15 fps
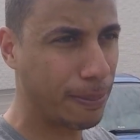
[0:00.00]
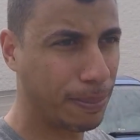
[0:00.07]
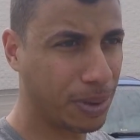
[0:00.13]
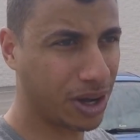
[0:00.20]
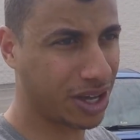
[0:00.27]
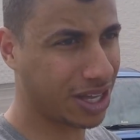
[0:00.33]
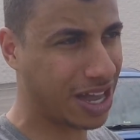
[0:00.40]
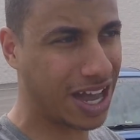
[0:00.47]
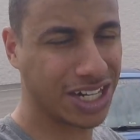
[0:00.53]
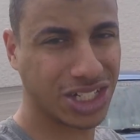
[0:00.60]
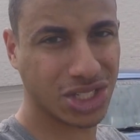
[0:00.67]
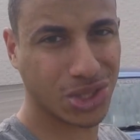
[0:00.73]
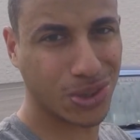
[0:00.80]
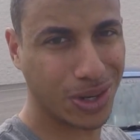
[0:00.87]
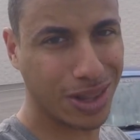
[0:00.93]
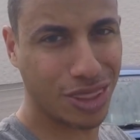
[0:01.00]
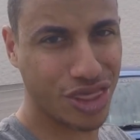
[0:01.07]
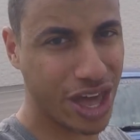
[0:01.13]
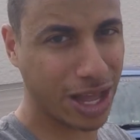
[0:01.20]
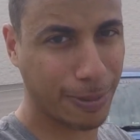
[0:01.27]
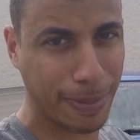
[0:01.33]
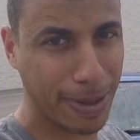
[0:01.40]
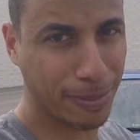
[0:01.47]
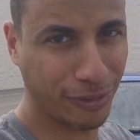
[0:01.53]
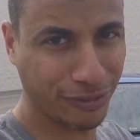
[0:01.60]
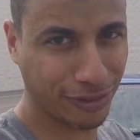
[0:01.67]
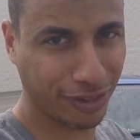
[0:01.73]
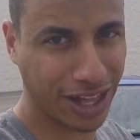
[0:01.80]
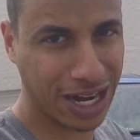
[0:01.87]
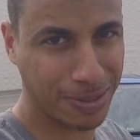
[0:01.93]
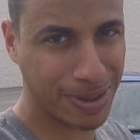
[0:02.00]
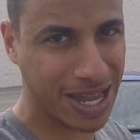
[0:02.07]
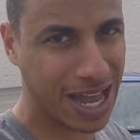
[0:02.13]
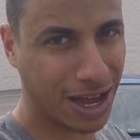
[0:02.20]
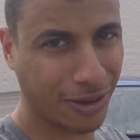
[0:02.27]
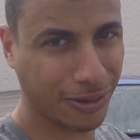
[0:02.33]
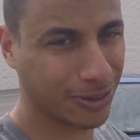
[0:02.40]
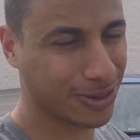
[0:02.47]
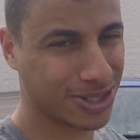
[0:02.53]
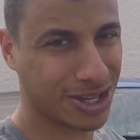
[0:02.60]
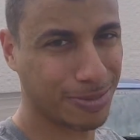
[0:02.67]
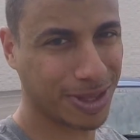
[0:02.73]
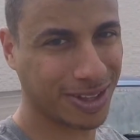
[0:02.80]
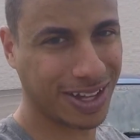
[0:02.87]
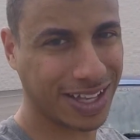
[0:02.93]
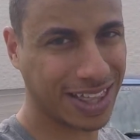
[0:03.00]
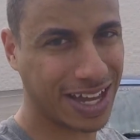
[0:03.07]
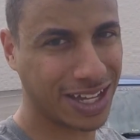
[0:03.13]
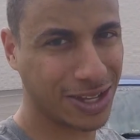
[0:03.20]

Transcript: but I just couldn't thank people for letting me out or something like that.